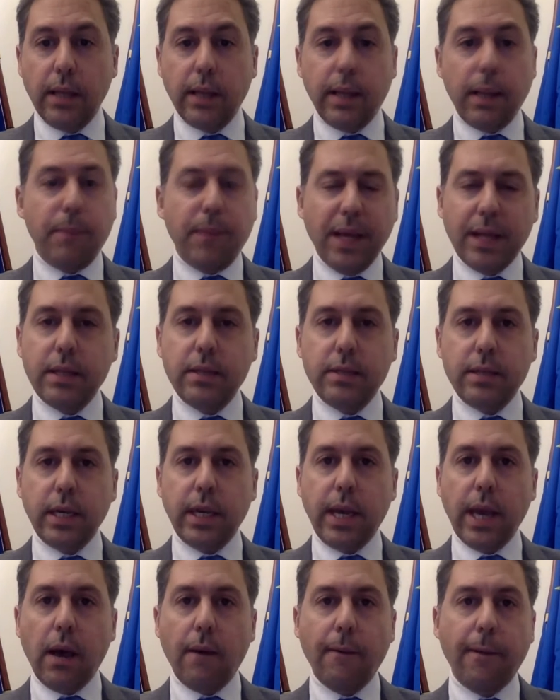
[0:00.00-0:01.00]
We shall be
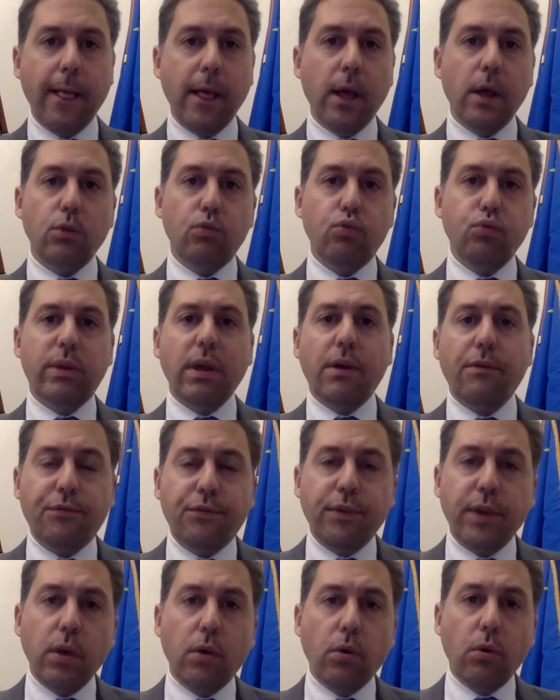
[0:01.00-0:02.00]
seeing that this
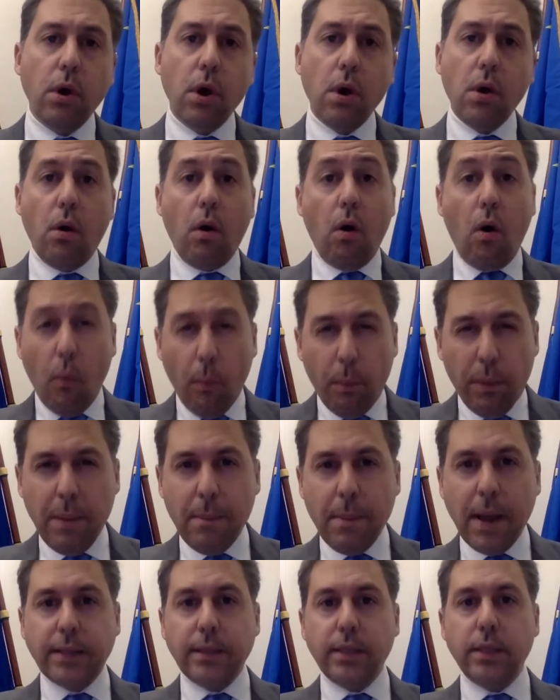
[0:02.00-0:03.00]
first edition of the
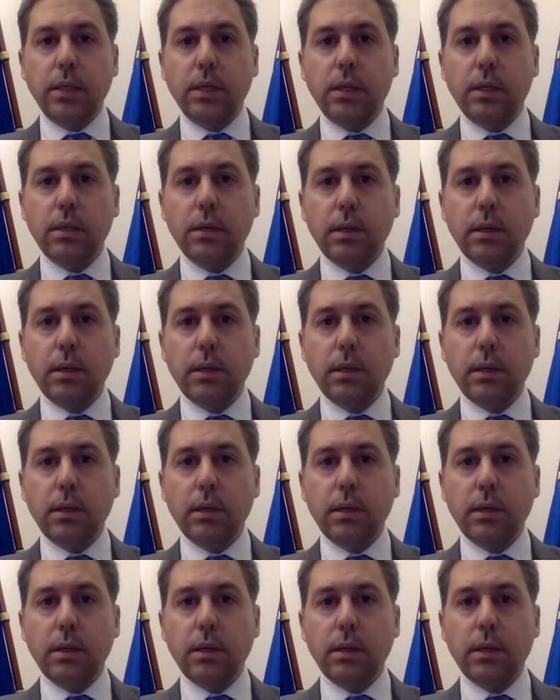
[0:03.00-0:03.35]
first,